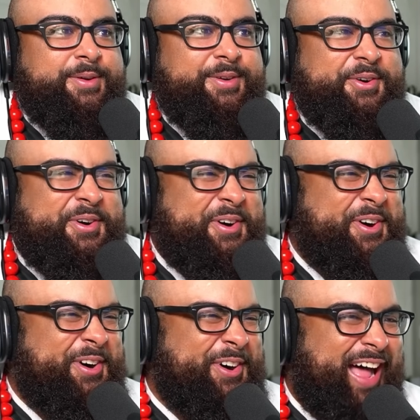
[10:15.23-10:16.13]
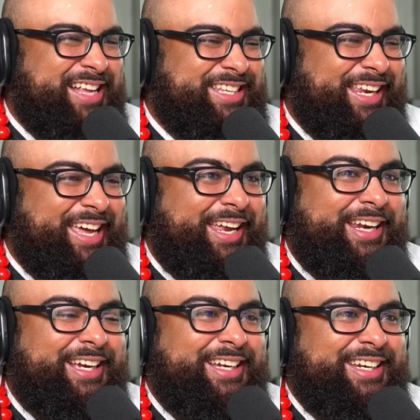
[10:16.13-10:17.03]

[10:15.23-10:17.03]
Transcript: Ooh, that's clean.